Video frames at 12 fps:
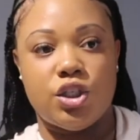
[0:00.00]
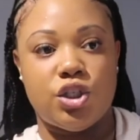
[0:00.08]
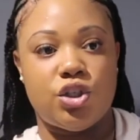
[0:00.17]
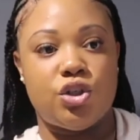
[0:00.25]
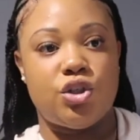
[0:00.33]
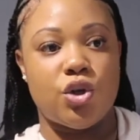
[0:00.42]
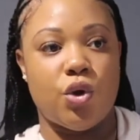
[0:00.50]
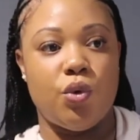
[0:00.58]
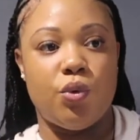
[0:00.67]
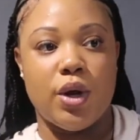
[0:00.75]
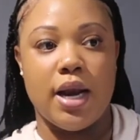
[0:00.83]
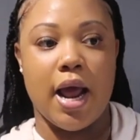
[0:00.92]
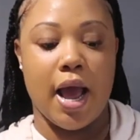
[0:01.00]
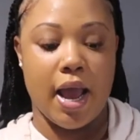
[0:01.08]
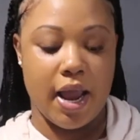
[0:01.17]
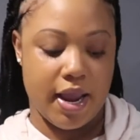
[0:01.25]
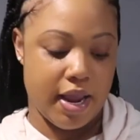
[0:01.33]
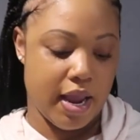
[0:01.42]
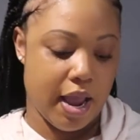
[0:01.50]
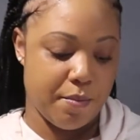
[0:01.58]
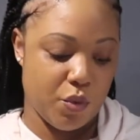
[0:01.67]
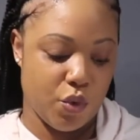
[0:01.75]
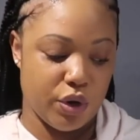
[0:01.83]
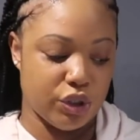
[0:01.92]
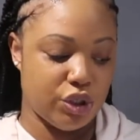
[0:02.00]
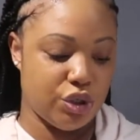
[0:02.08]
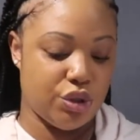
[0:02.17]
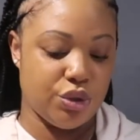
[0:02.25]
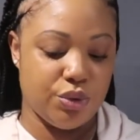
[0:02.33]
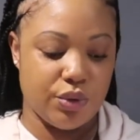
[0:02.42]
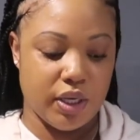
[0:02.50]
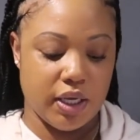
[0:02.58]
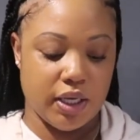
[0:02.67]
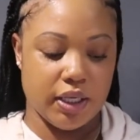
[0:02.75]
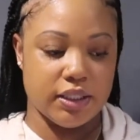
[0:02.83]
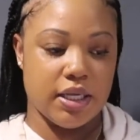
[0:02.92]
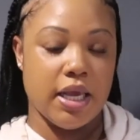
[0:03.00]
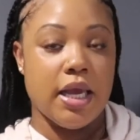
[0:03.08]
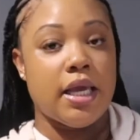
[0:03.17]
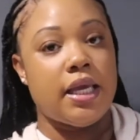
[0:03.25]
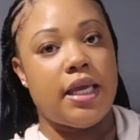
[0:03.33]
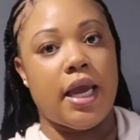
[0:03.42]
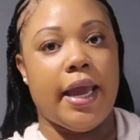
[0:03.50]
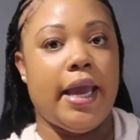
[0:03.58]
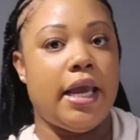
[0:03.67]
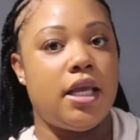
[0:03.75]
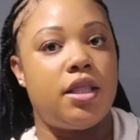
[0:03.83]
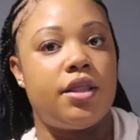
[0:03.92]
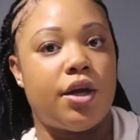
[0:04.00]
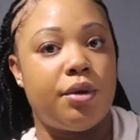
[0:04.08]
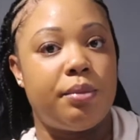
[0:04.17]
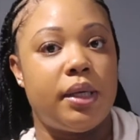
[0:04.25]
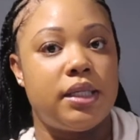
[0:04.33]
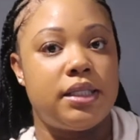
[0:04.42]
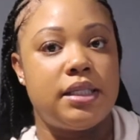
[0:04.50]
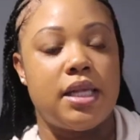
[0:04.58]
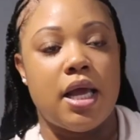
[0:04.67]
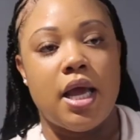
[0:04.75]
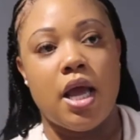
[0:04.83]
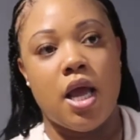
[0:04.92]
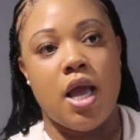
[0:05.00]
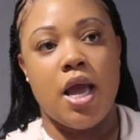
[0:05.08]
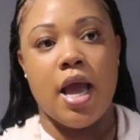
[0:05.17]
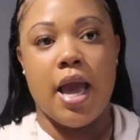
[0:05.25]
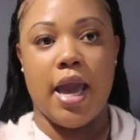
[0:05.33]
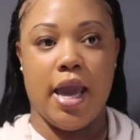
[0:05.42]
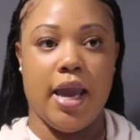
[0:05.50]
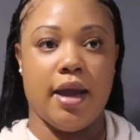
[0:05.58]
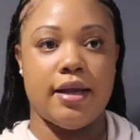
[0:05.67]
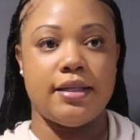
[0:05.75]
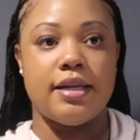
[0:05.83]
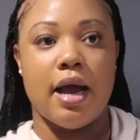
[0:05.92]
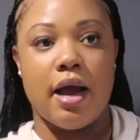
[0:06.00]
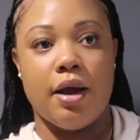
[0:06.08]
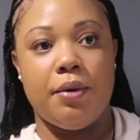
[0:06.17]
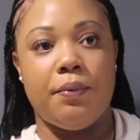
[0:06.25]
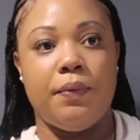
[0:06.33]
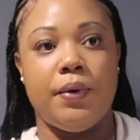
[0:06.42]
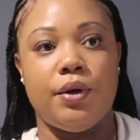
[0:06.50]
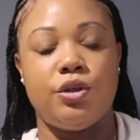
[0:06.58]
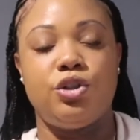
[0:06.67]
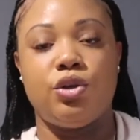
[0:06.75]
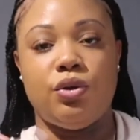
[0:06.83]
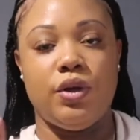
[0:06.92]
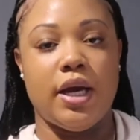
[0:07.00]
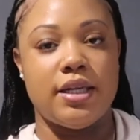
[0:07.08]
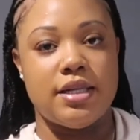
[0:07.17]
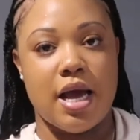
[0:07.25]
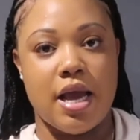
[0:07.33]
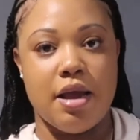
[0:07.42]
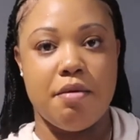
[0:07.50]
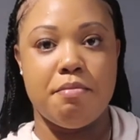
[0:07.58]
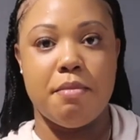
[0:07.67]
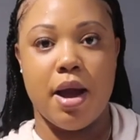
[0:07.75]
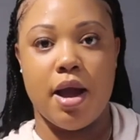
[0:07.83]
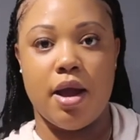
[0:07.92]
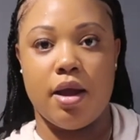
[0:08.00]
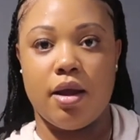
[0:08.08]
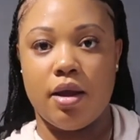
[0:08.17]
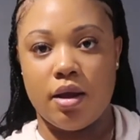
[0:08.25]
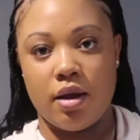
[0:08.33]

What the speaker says: So what I am going to do is get a thermos, and I will show you guys that in my